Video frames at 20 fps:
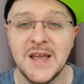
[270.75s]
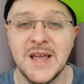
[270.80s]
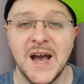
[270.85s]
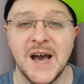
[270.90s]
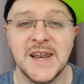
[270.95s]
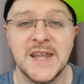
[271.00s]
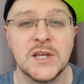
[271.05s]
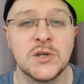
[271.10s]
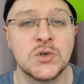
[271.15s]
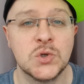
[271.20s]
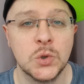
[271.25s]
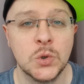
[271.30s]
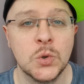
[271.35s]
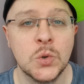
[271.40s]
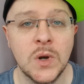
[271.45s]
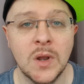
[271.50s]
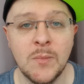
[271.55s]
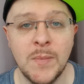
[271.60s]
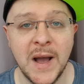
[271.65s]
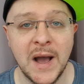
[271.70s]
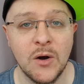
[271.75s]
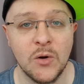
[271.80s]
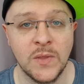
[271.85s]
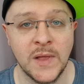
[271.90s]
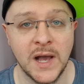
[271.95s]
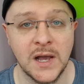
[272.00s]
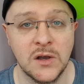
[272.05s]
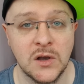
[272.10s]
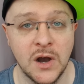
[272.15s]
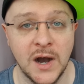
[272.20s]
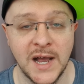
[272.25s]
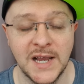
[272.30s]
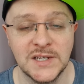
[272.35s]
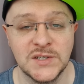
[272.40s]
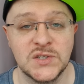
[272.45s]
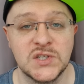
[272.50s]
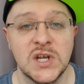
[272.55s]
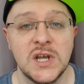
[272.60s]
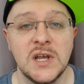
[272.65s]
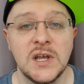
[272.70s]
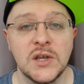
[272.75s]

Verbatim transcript: And it is all about that, guys.